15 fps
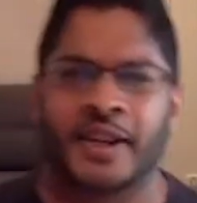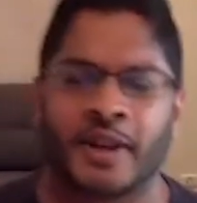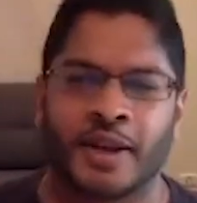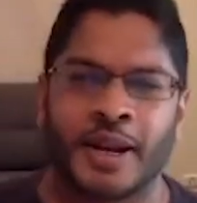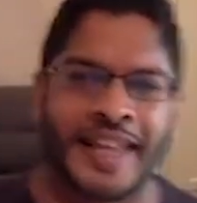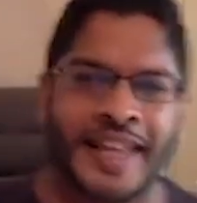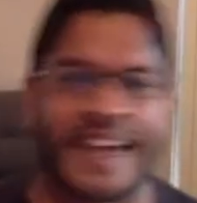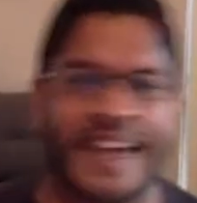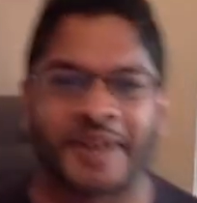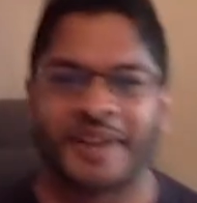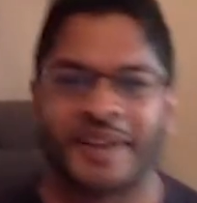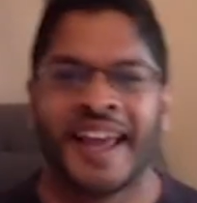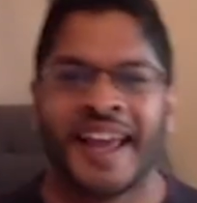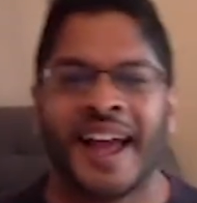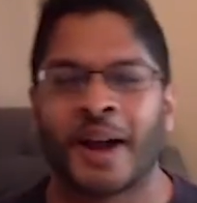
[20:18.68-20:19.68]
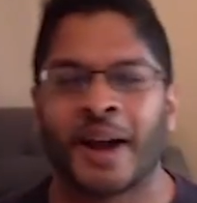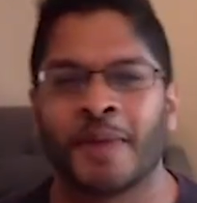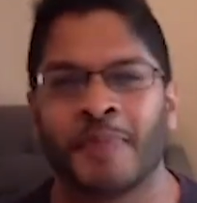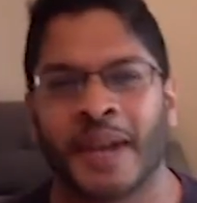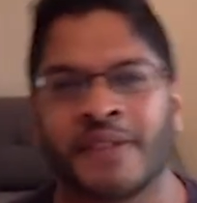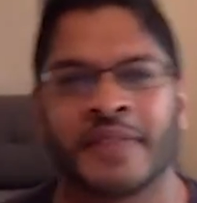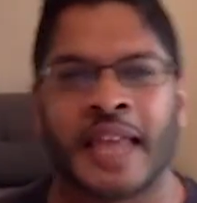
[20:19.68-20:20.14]
like I don't
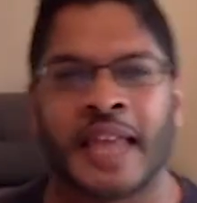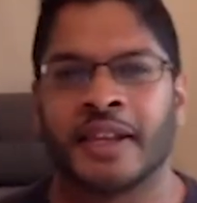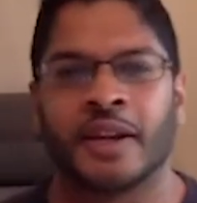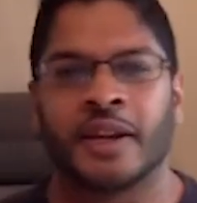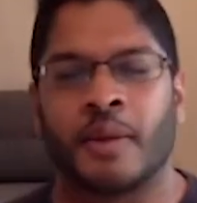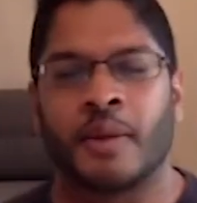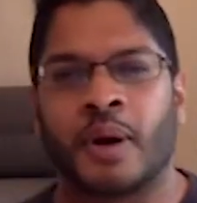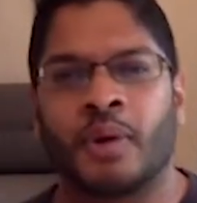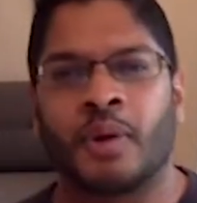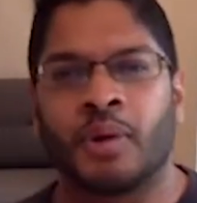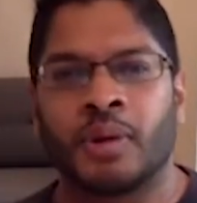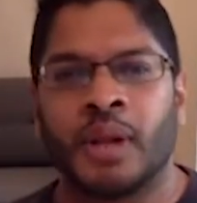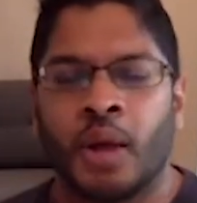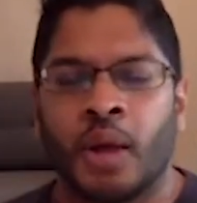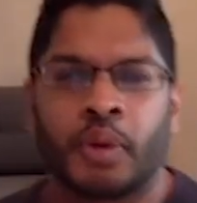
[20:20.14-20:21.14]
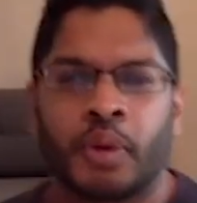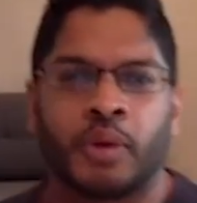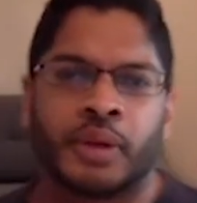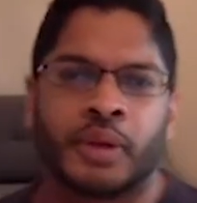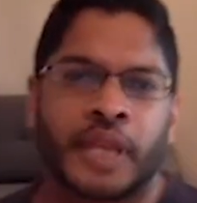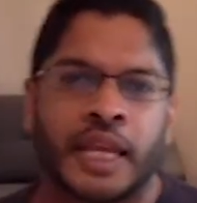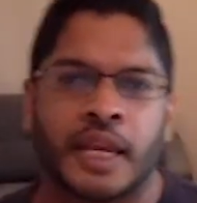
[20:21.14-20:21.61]
believe in that. We're
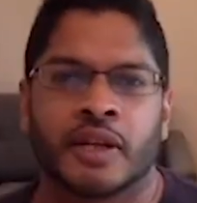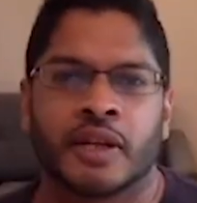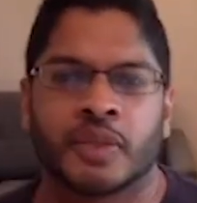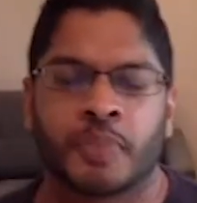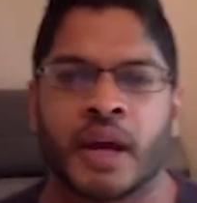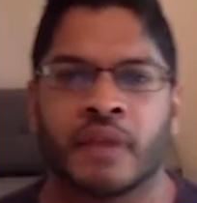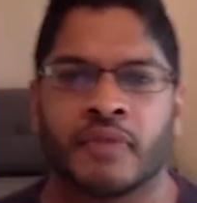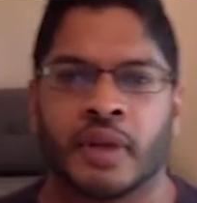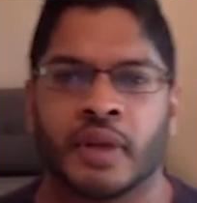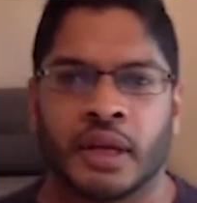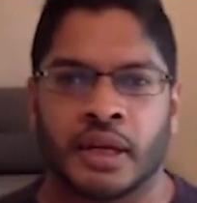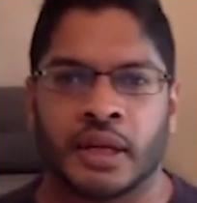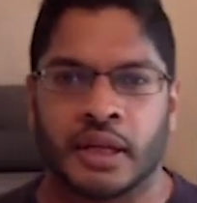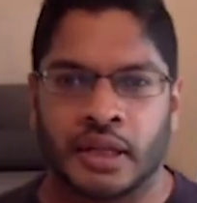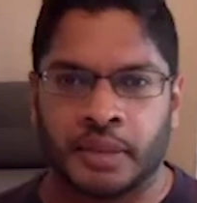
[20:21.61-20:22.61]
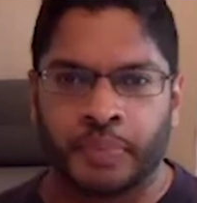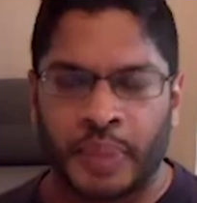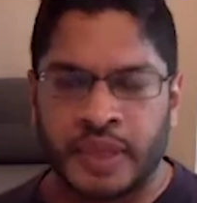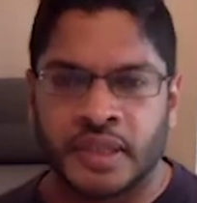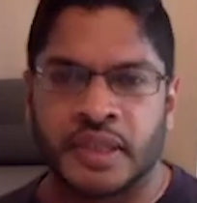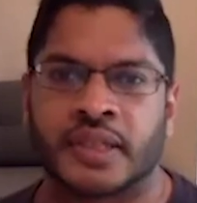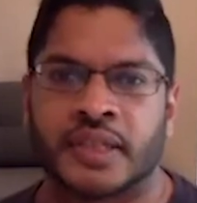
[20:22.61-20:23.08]
all here as part of a
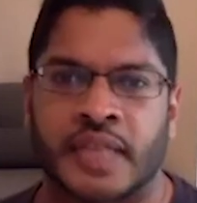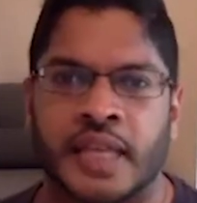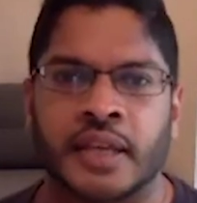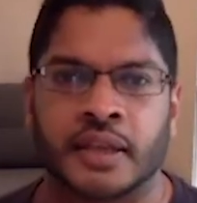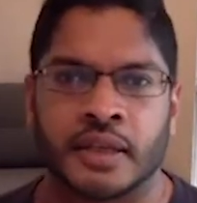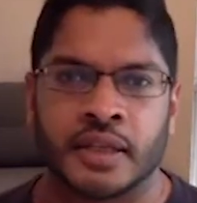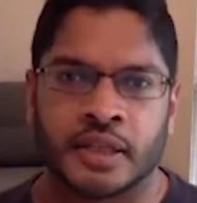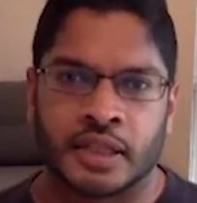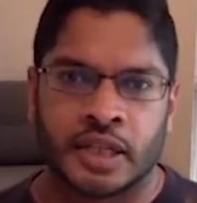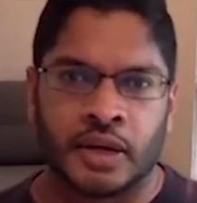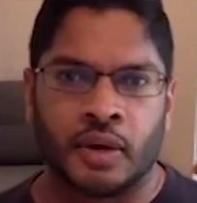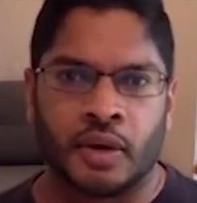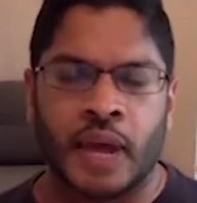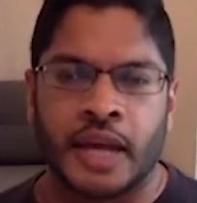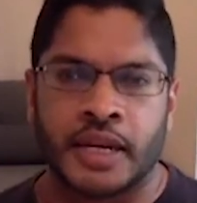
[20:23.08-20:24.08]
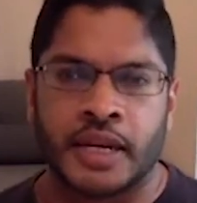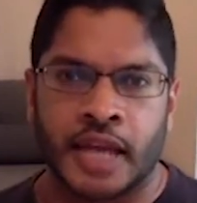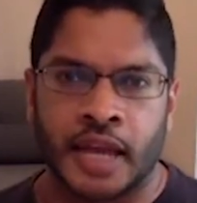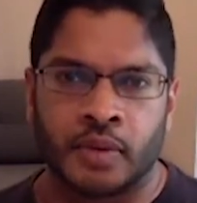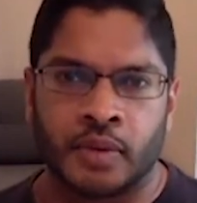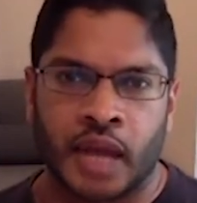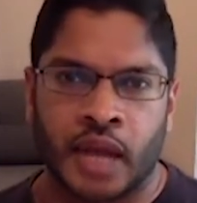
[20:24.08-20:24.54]
business thinkers,
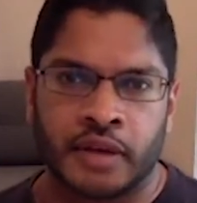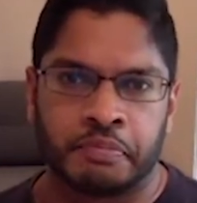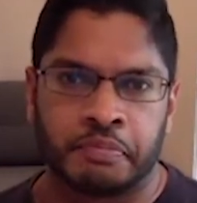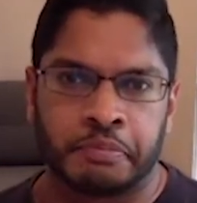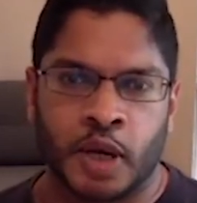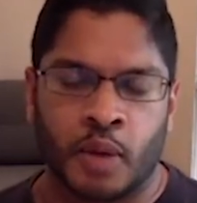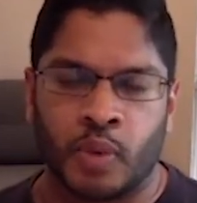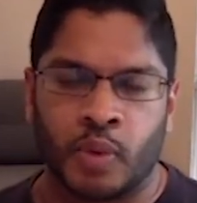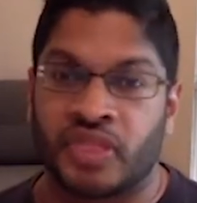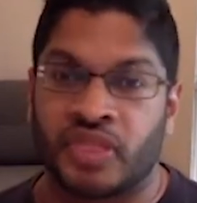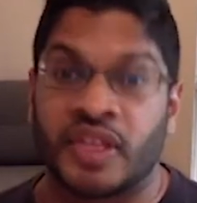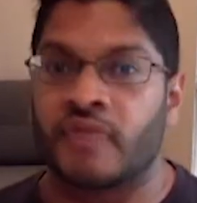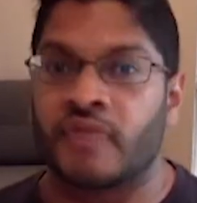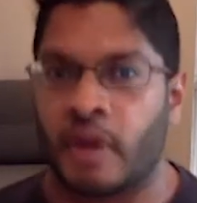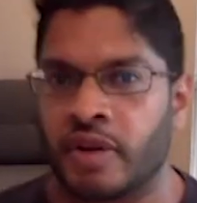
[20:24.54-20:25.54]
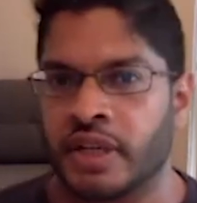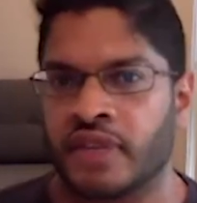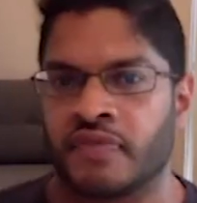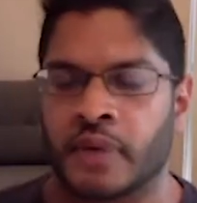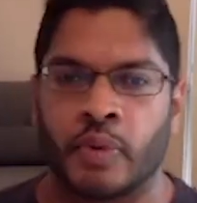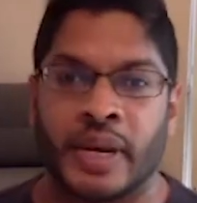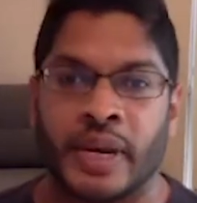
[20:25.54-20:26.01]
and we think very differently.